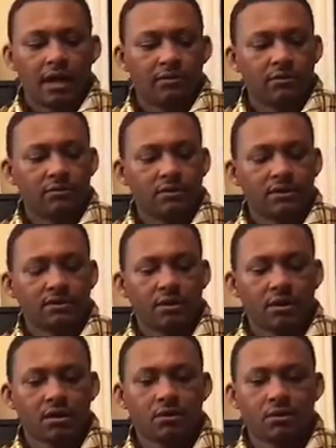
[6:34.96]
went with
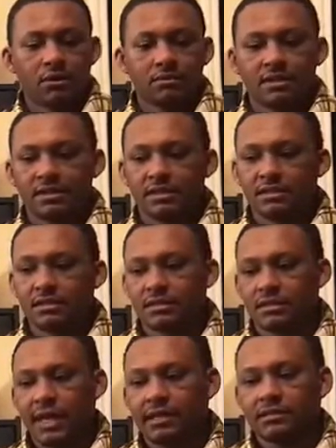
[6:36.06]
hardcore because
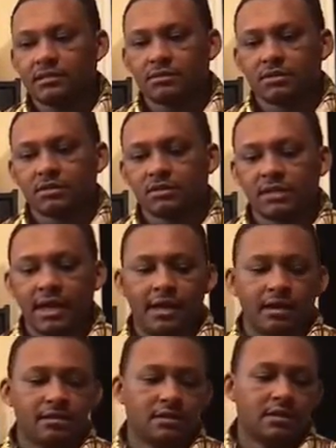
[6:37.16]
catalyst was
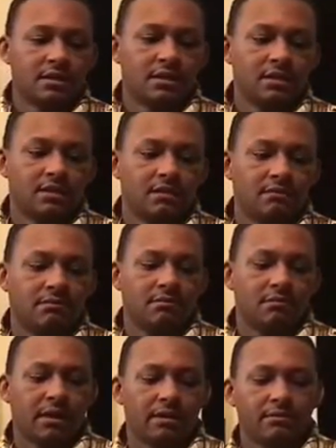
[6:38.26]
down, and then
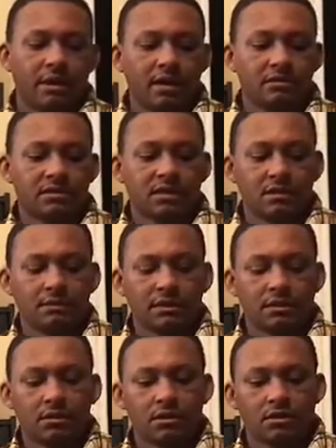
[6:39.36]
everybody was telling about
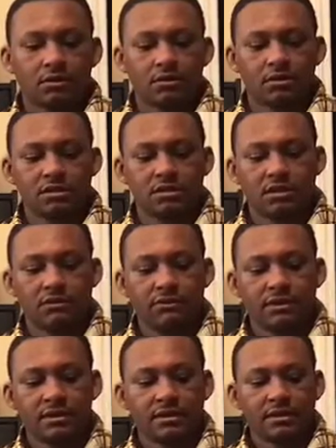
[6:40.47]
the hardcore stuff,
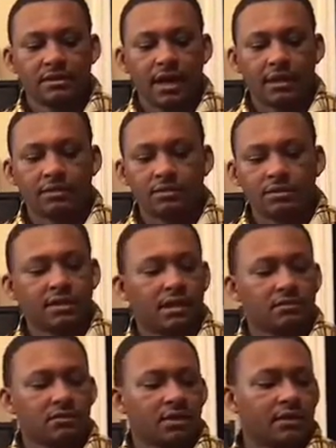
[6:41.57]
and I knew that I
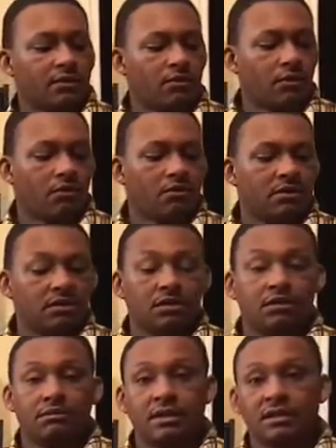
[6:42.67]
was going to have to work with it a
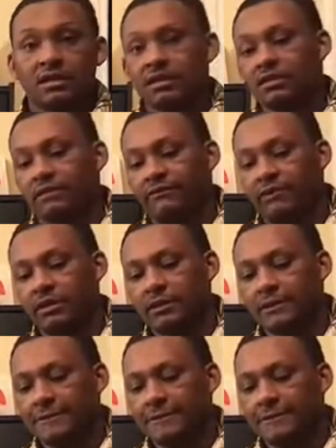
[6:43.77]
little bit to get it to fit.